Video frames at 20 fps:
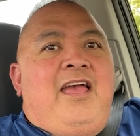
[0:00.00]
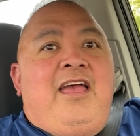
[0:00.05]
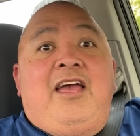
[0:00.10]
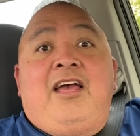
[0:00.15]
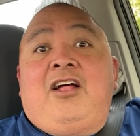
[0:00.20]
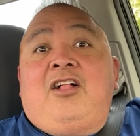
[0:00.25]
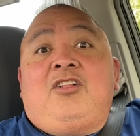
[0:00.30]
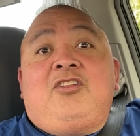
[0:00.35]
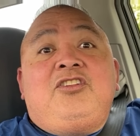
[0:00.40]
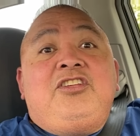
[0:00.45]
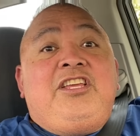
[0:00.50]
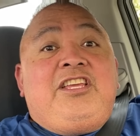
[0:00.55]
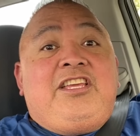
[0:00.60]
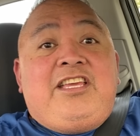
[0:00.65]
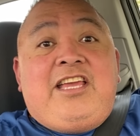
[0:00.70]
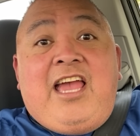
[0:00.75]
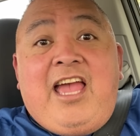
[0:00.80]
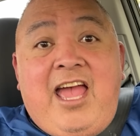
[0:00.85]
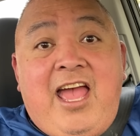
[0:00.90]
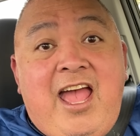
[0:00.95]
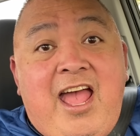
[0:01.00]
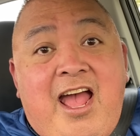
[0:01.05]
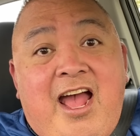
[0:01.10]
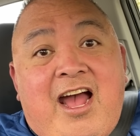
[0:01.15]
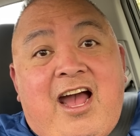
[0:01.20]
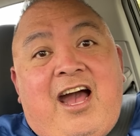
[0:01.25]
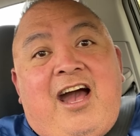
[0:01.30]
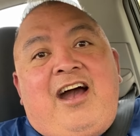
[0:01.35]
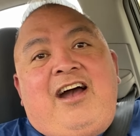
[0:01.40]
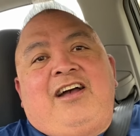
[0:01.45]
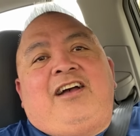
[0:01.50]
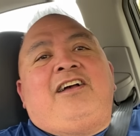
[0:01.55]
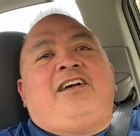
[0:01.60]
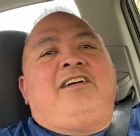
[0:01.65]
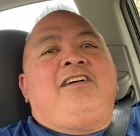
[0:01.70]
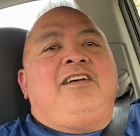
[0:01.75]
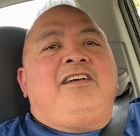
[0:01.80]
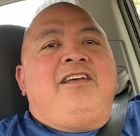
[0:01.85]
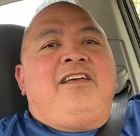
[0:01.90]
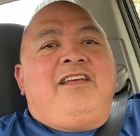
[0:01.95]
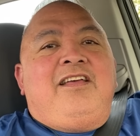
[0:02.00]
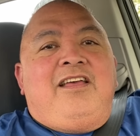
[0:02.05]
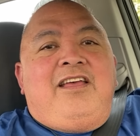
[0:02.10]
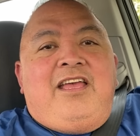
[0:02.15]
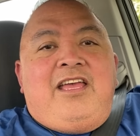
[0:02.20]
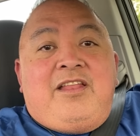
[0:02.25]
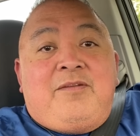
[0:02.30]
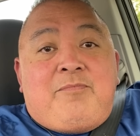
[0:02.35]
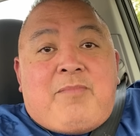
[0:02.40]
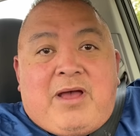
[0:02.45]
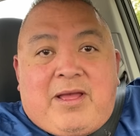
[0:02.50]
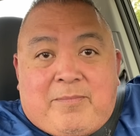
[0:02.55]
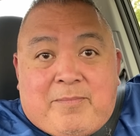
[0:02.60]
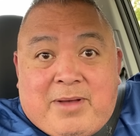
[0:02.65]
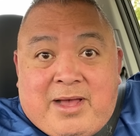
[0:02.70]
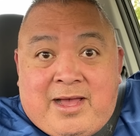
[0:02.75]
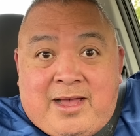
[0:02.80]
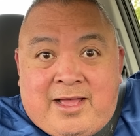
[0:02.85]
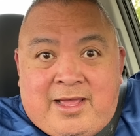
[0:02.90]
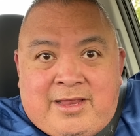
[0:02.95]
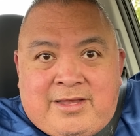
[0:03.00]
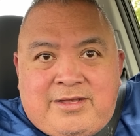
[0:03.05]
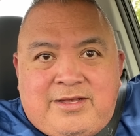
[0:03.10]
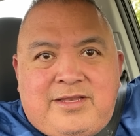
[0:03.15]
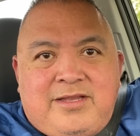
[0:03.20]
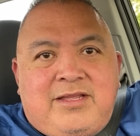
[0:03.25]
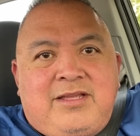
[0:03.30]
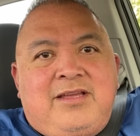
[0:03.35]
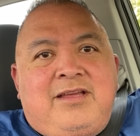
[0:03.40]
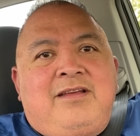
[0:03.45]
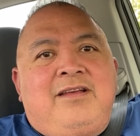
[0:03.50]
Hell yeah! In my mind,